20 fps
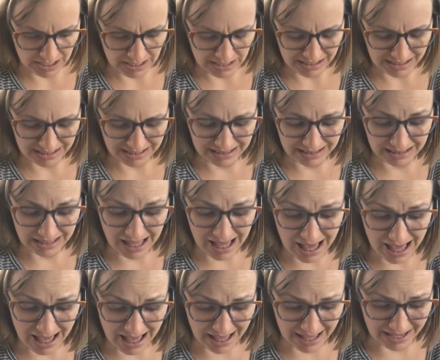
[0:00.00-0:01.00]

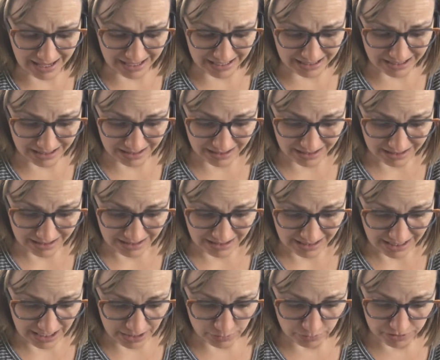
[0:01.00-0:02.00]
Clyde.
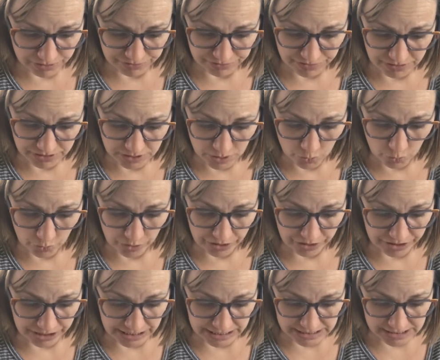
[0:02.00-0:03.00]
Edward felt a
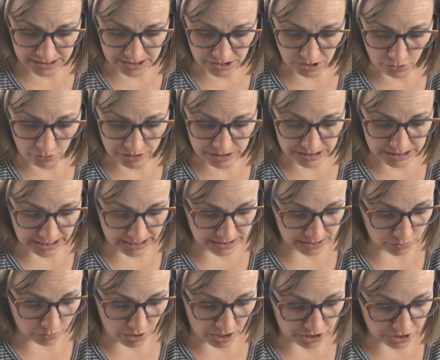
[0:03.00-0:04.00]
weariness so intense
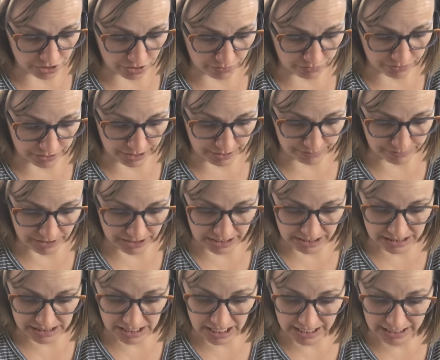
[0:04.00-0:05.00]
wash over him that he
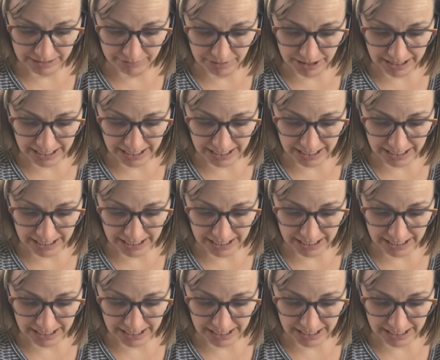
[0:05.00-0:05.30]
thought he might